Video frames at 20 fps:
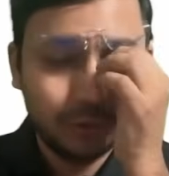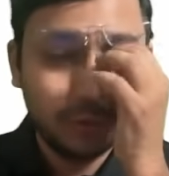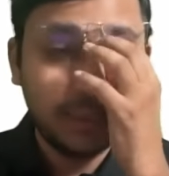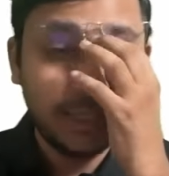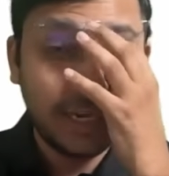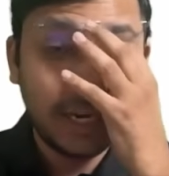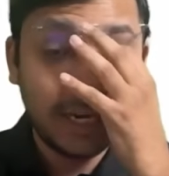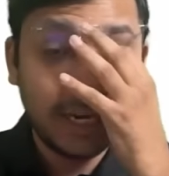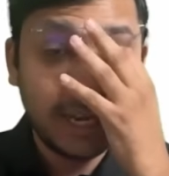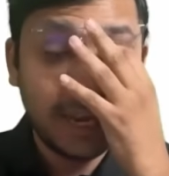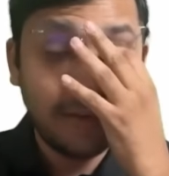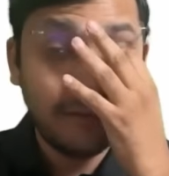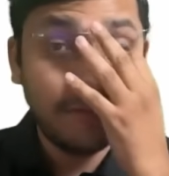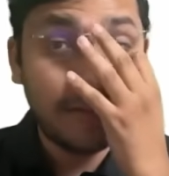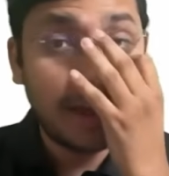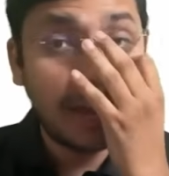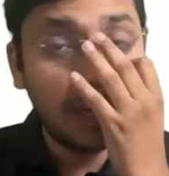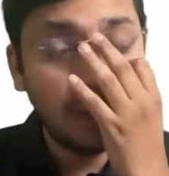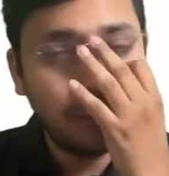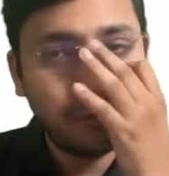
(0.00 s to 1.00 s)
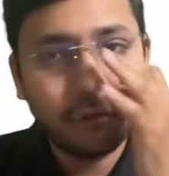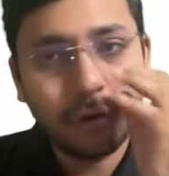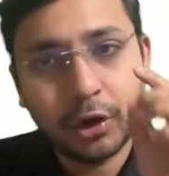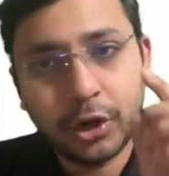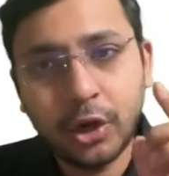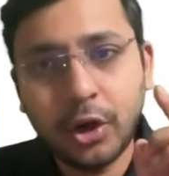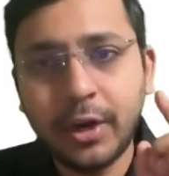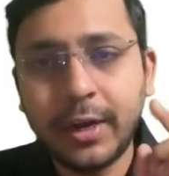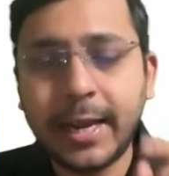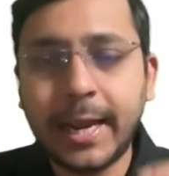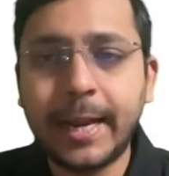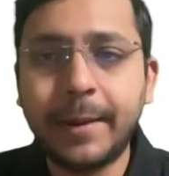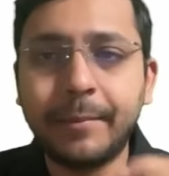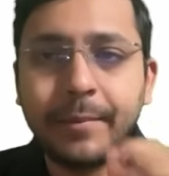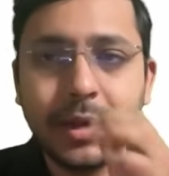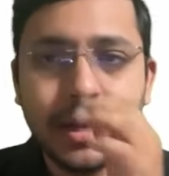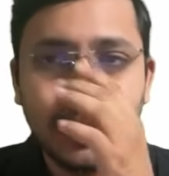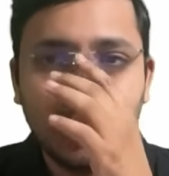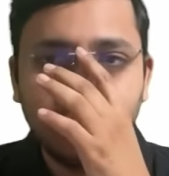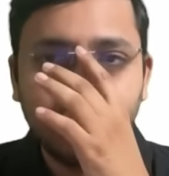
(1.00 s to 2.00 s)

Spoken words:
So they are again value for your time.